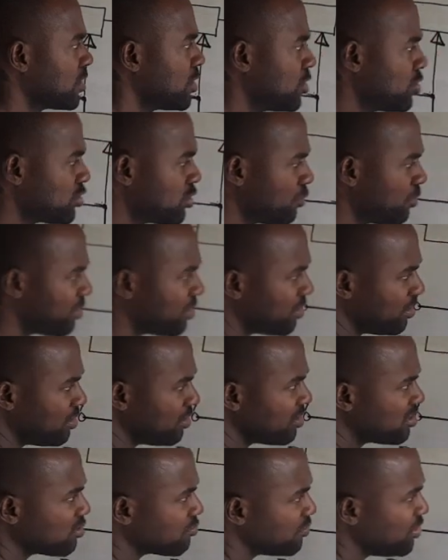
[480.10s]
So within
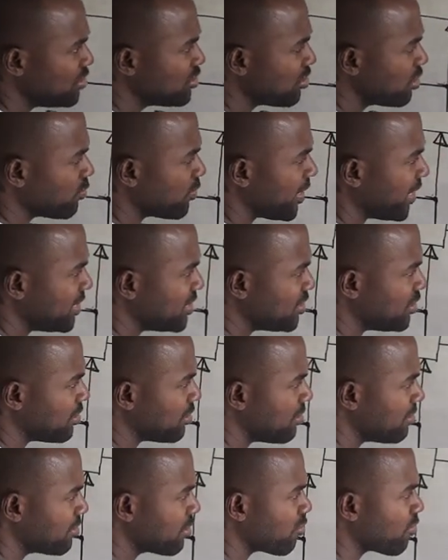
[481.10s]
this region right
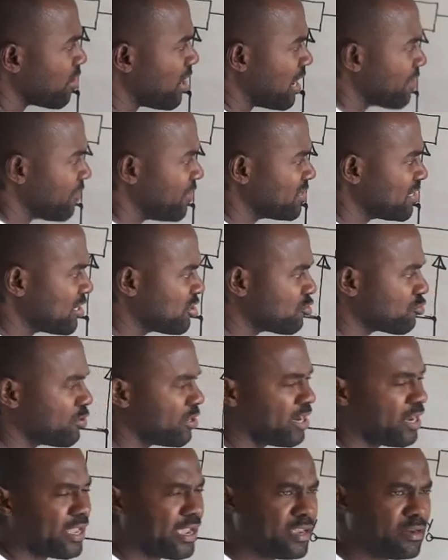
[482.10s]
here, the graph is a
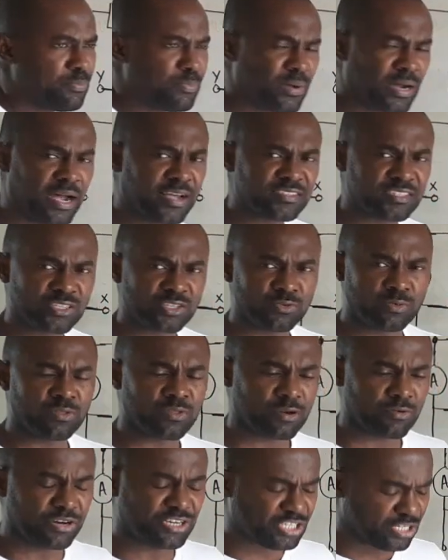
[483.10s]
straight line passing through the
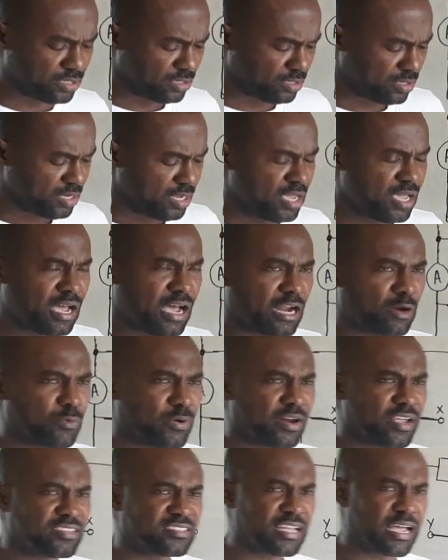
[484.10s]
origin. And
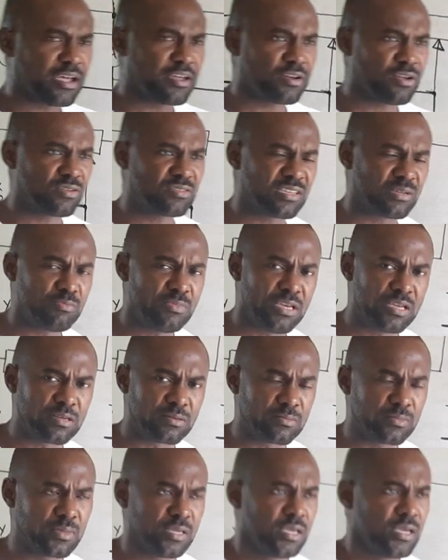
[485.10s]
what exactly does it
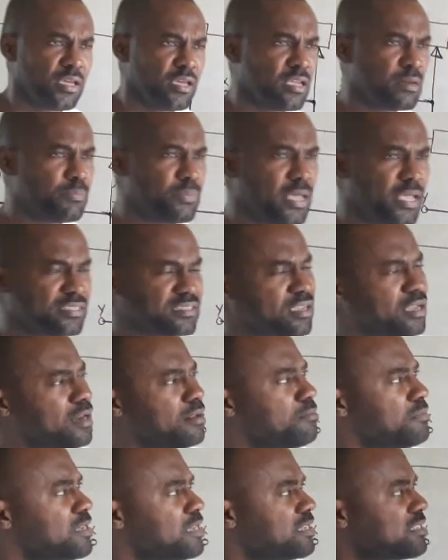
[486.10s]
mean? It basically
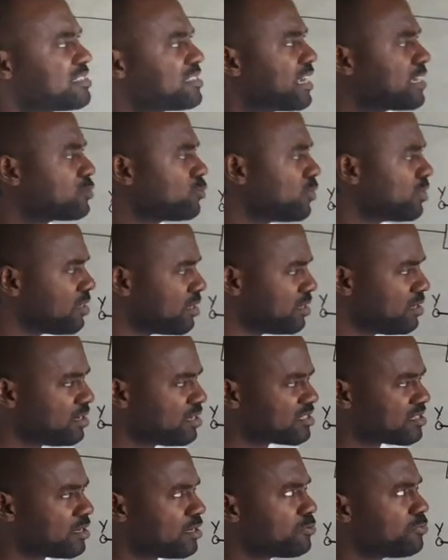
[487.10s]
means that within
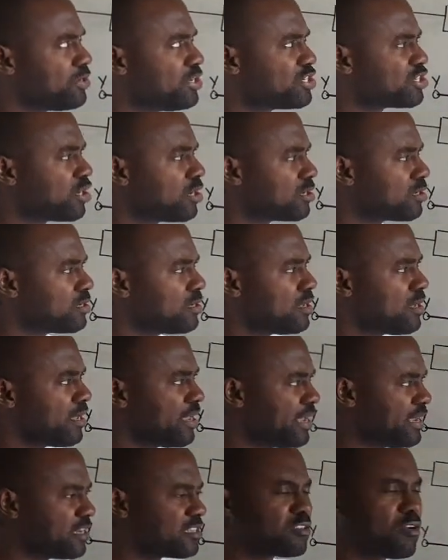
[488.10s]
this little region,
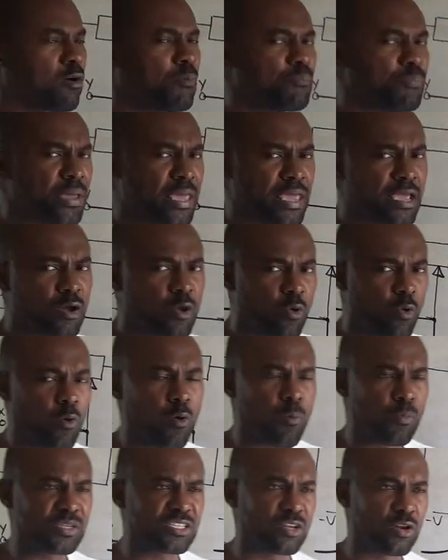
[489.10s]
it is obeying
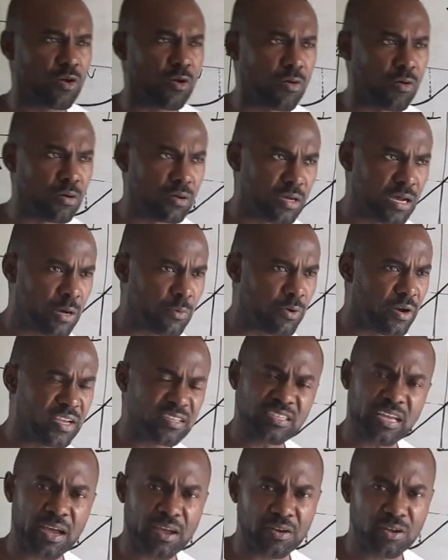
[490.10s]
Ohm's law. And what
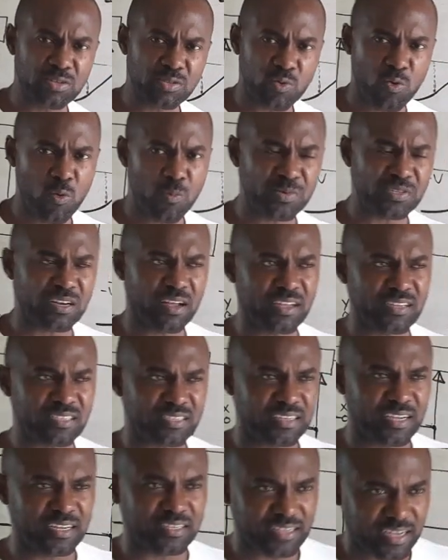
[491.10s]
exactly does Ohm's law
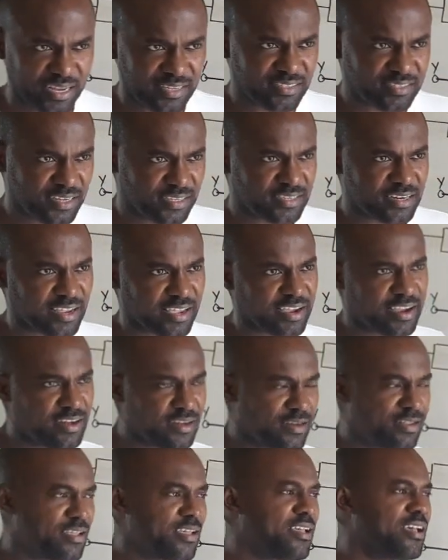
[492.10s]
state? I'll state it
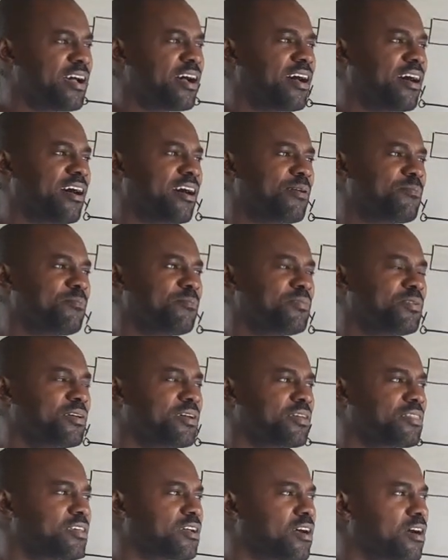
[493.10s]
again.
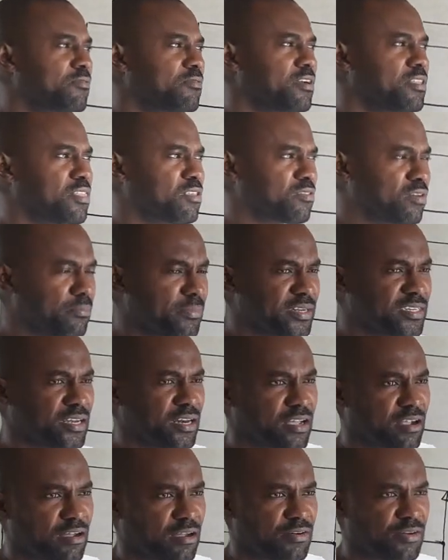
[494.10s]
The current through a
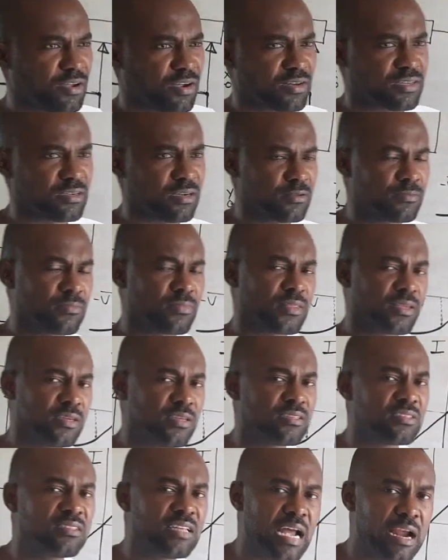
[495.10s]
metallic conductor
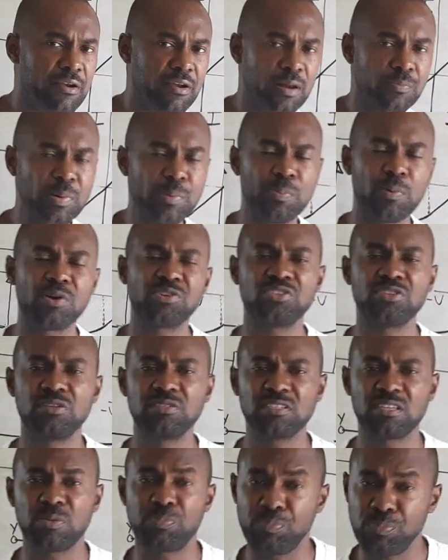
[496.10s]
is directly proportional
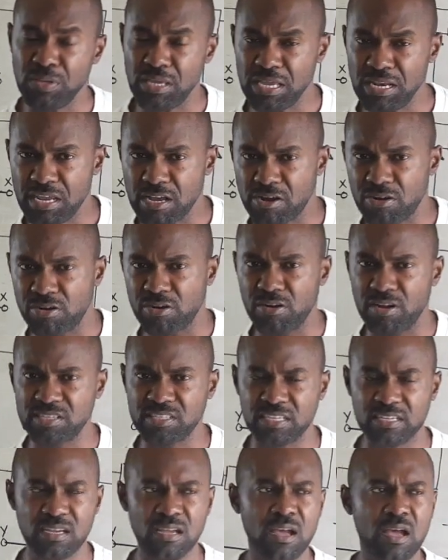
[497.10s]
to the PD across
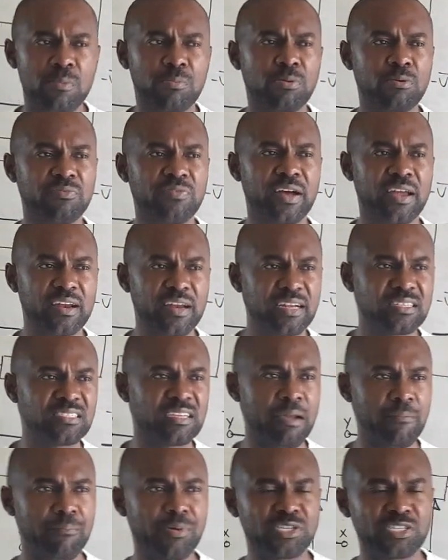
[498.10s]
it, provided that
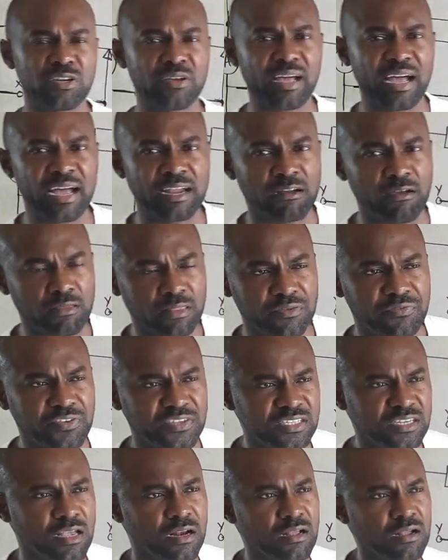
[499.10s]
temperature and other
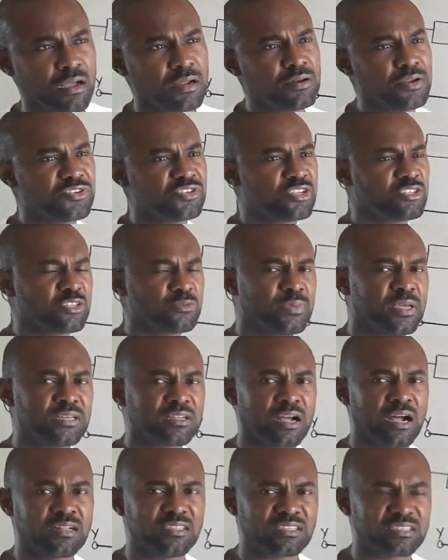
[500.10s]
physical conditions remain
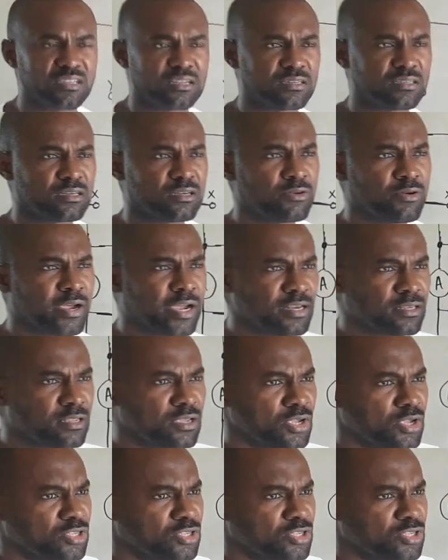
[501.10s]
constant, right?